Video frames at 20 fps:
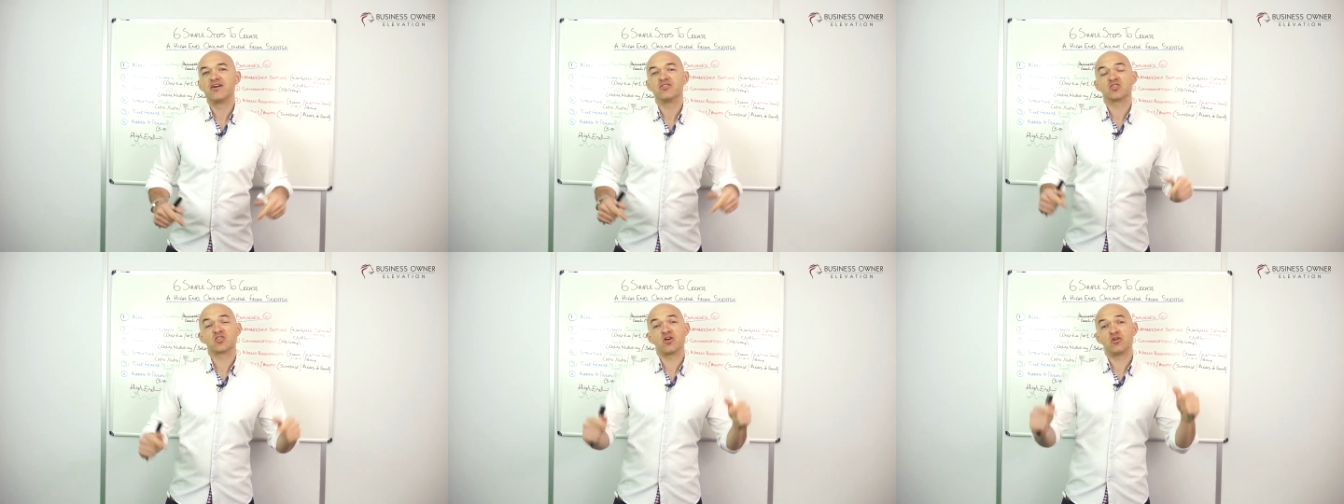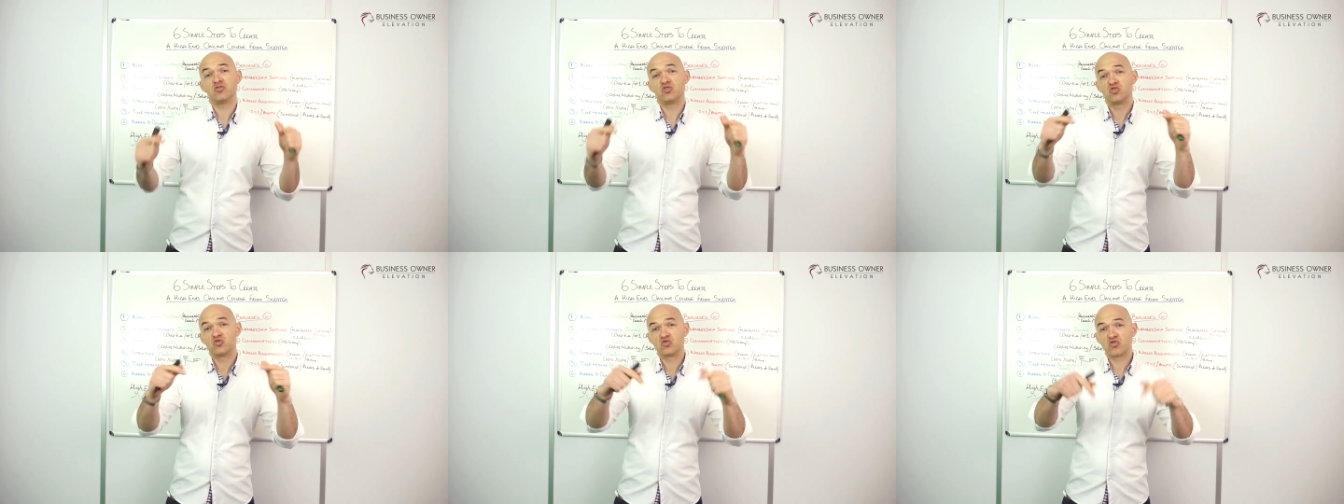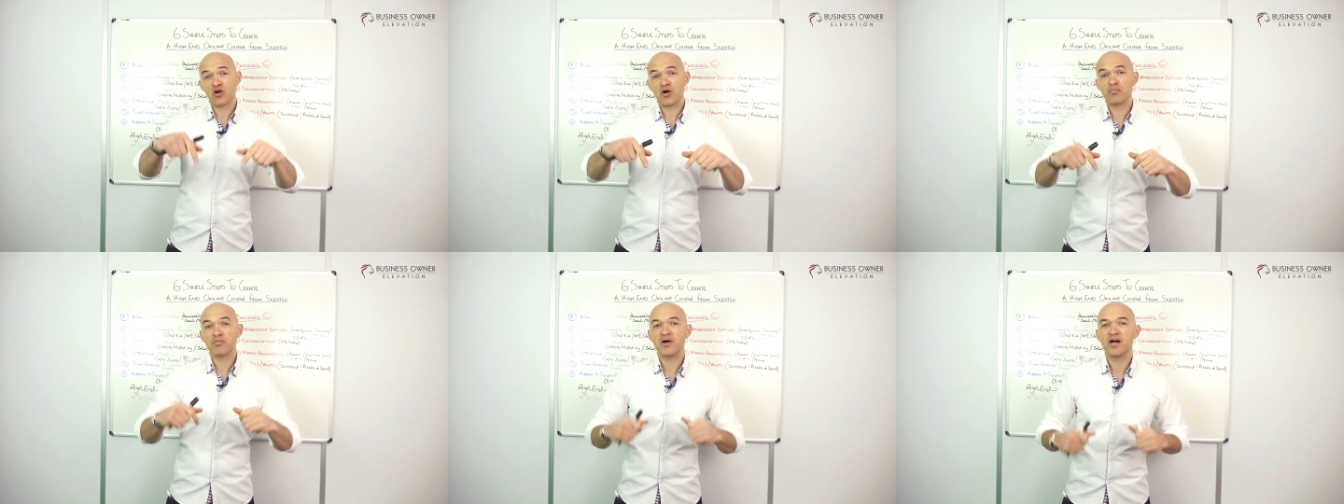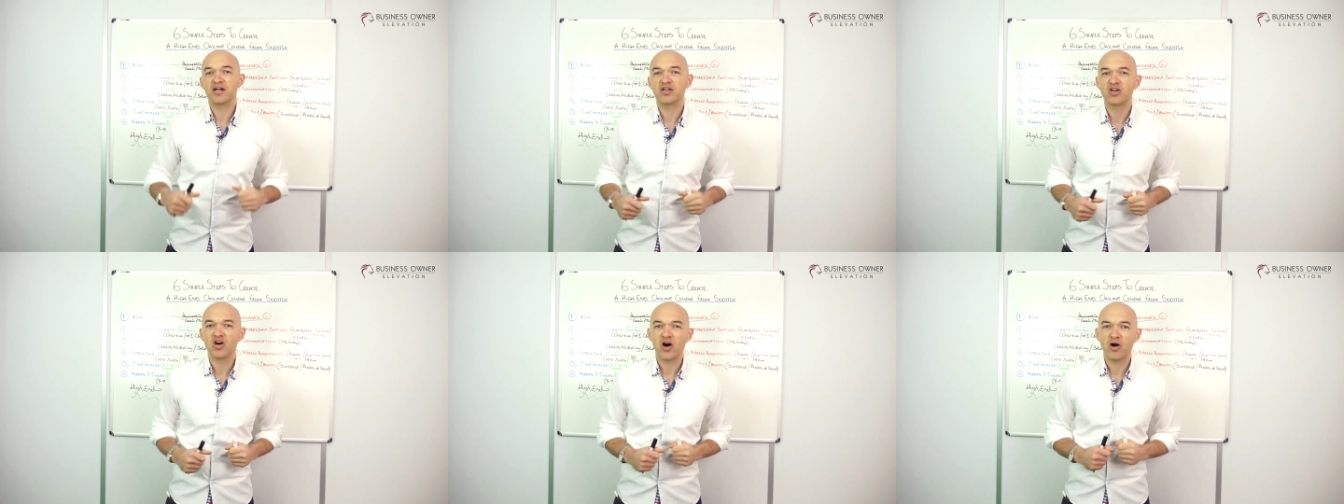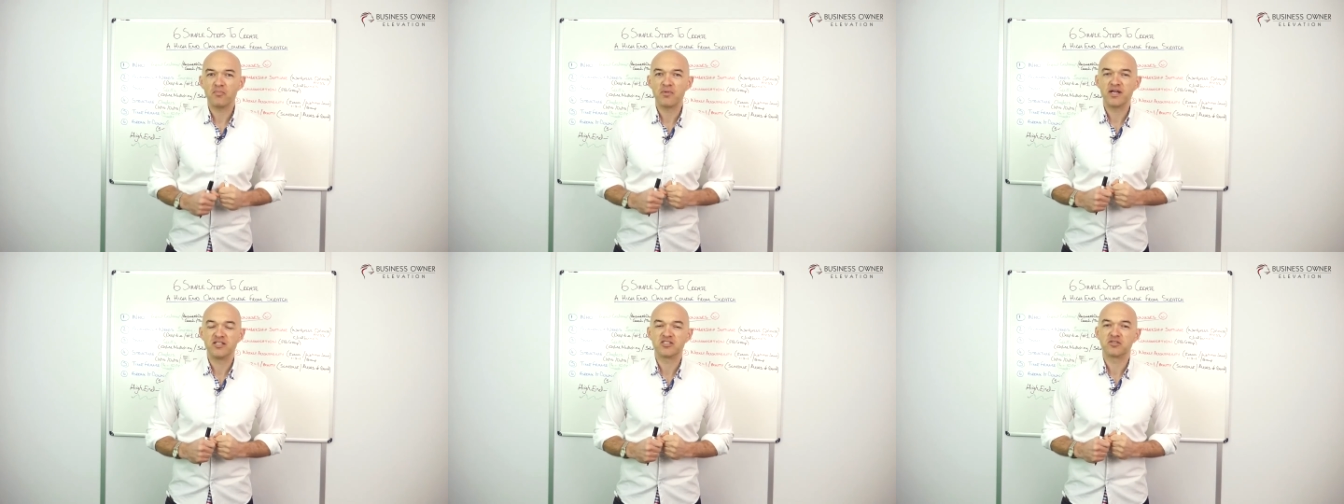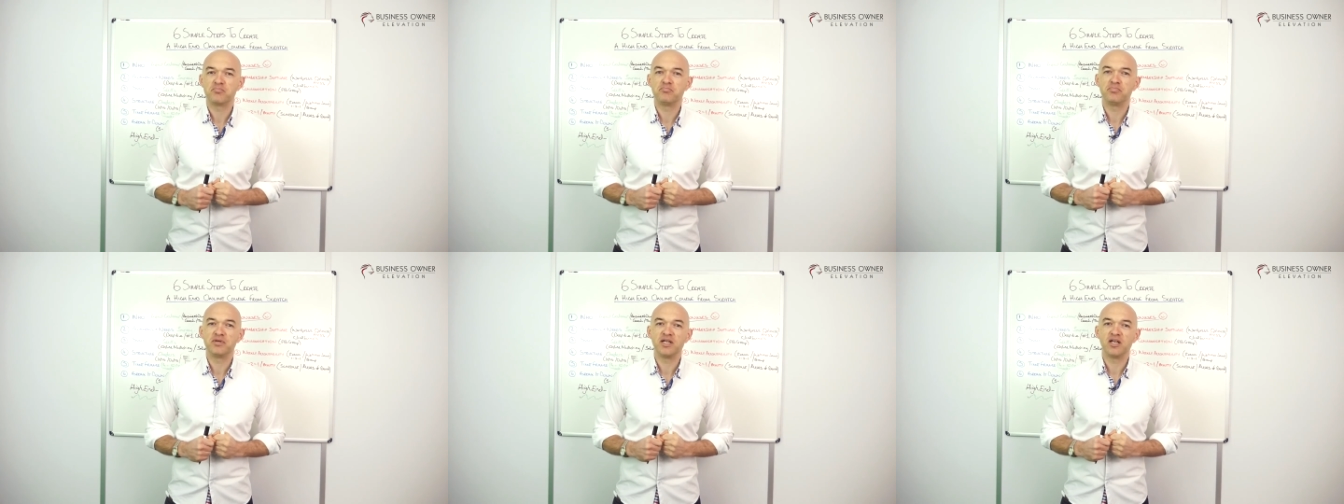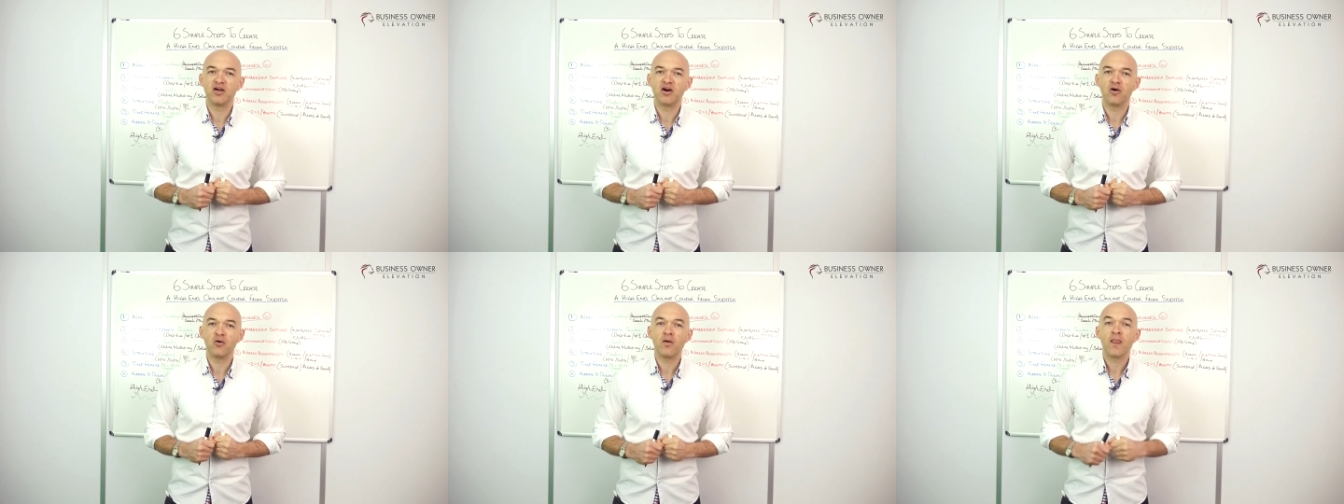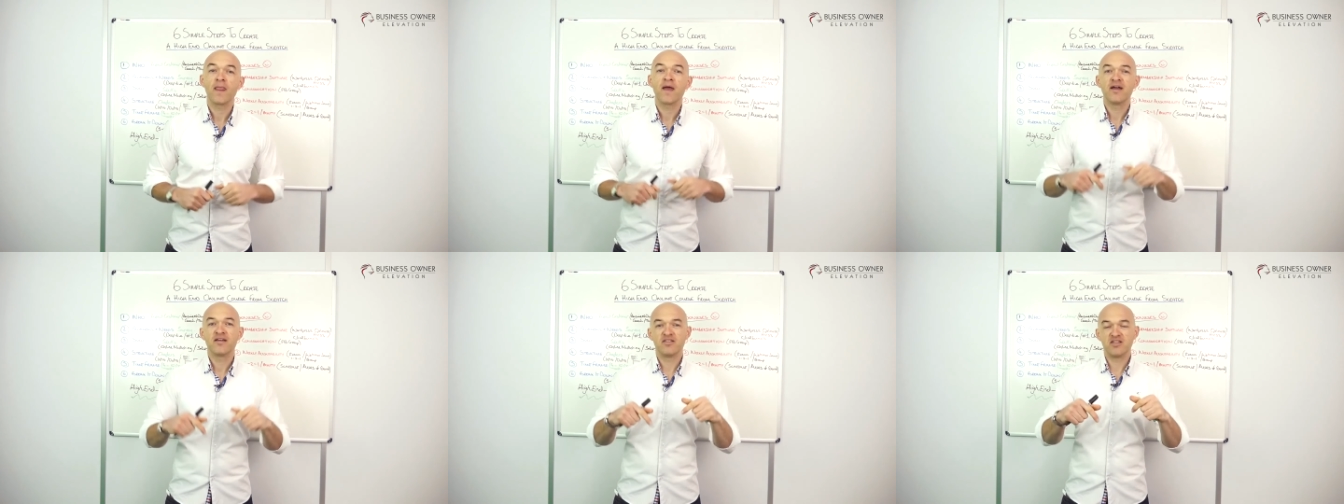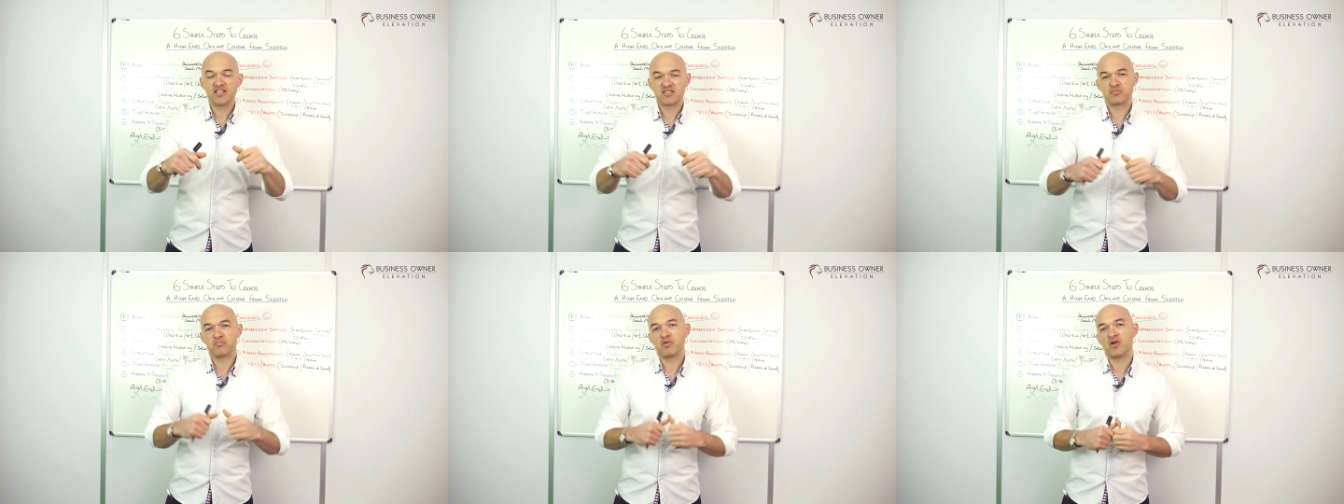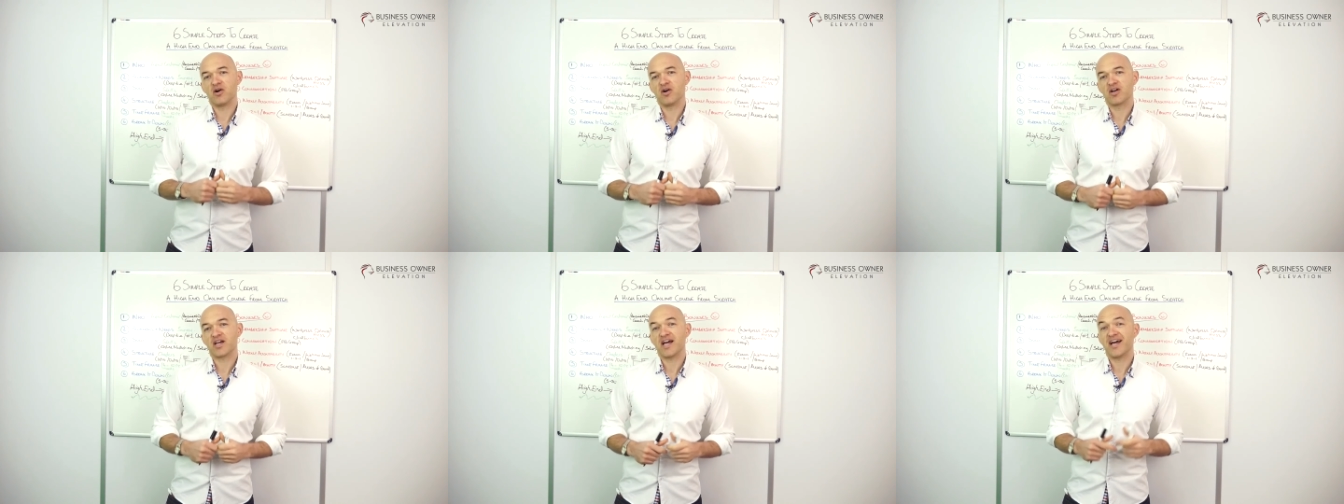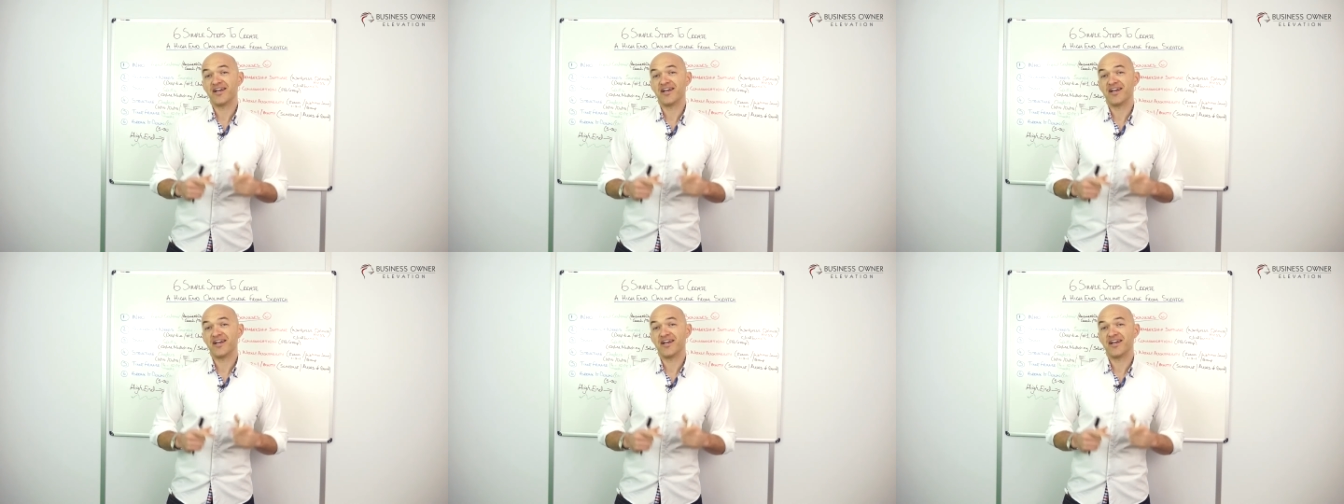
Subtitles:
So drop a comment below this blog,